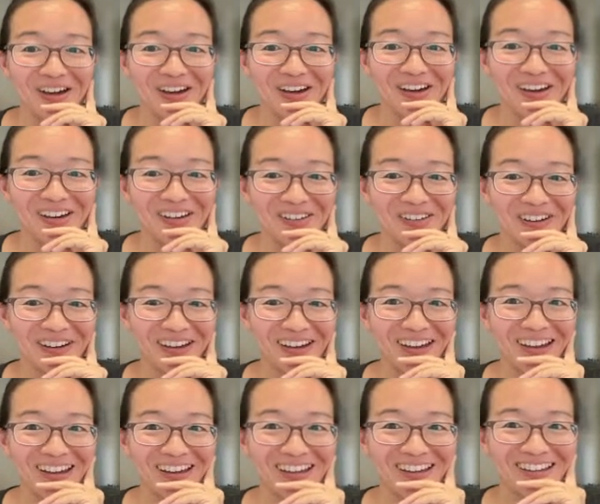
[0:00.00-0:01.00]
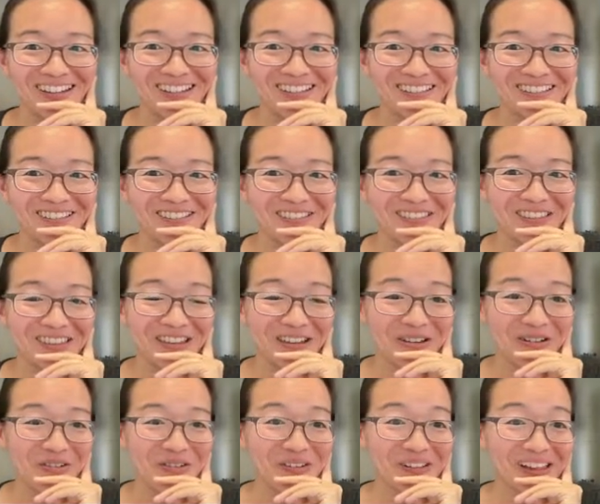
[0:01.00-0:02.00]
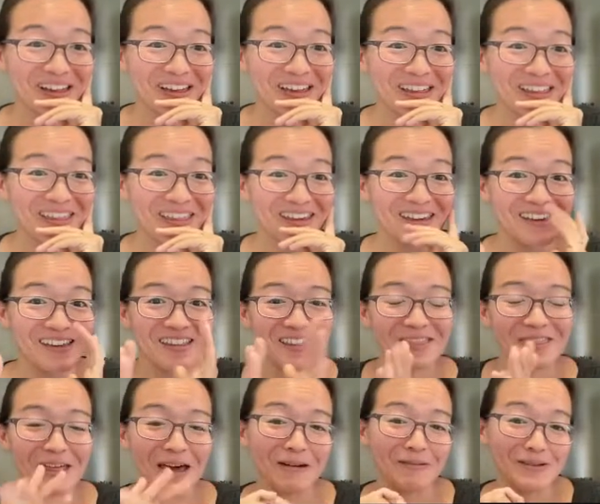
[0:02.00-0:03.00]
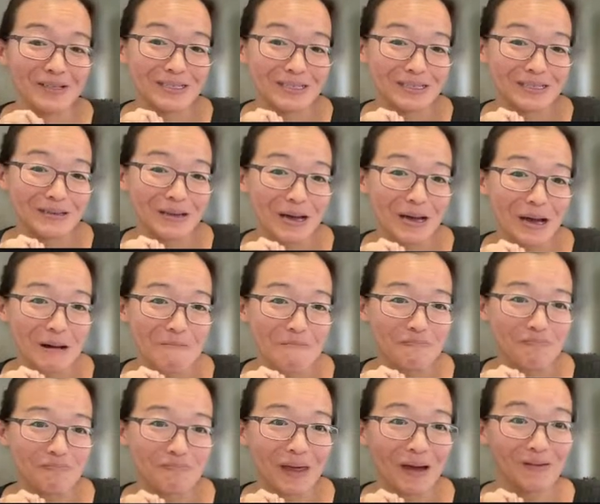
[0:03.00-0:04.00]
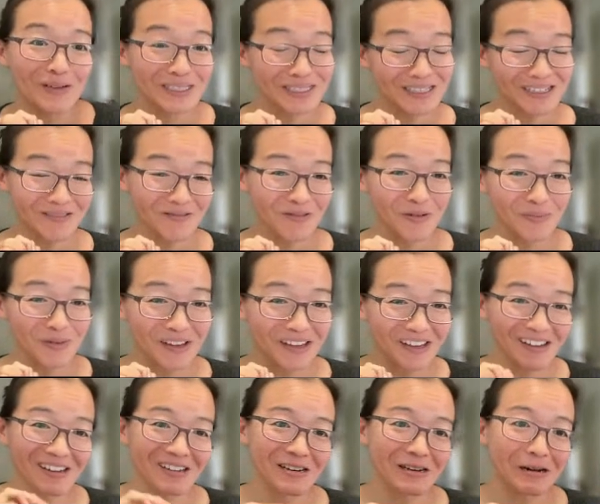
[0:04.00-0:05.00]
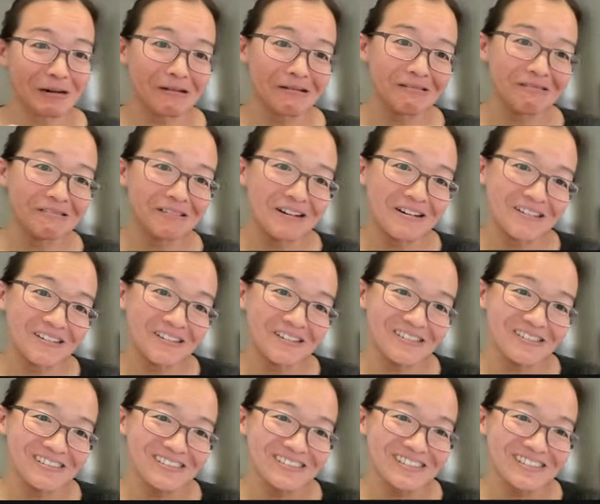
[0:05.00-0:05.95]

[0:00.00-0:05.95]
Okay. Well, I think that was it for me in our little